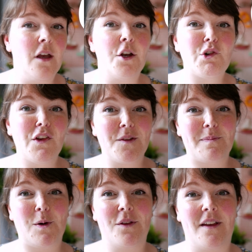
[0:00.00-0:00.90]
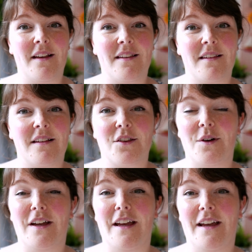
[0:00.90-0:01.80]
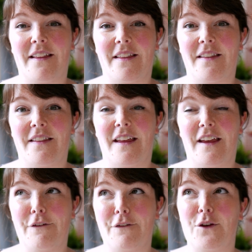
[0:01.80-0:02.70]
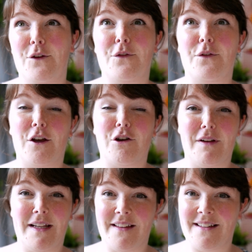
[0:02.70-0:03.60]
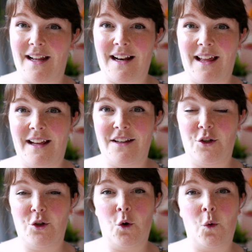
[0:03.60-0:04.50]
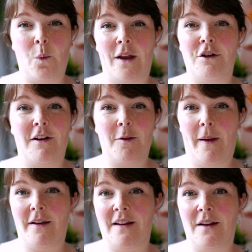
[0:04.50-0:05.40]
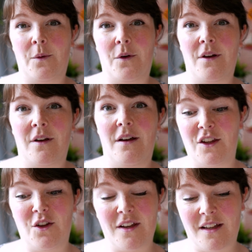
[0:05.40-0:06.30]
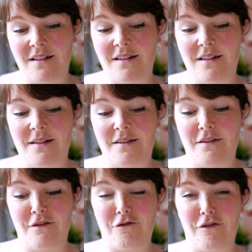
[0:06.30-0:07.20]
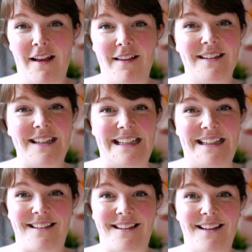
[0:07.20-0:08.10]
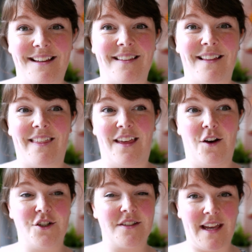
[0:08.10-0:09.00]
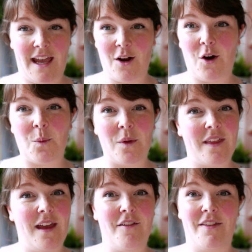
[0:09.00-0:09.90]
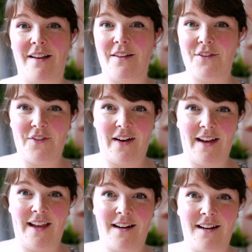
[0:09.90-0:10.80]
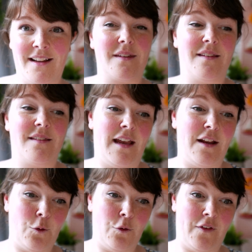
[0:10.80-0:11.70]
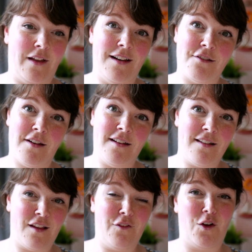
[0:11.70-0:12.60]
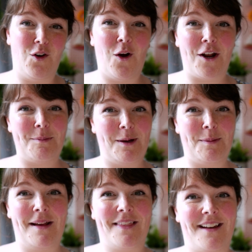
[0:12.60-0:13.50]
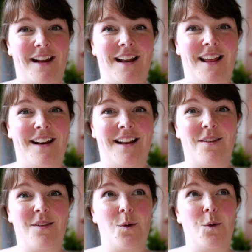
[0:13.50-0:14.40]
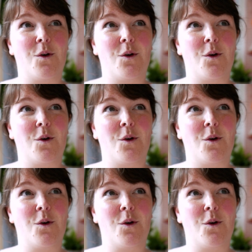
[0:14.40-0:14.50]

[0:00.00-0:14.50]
Trust the process. So if you've agreed the deadline, you know when you're expecting work, you can rest easy that they are just getting on with it, everything's fine. Side note for illustrators, if you're not gonna be able to make the deadline, it's so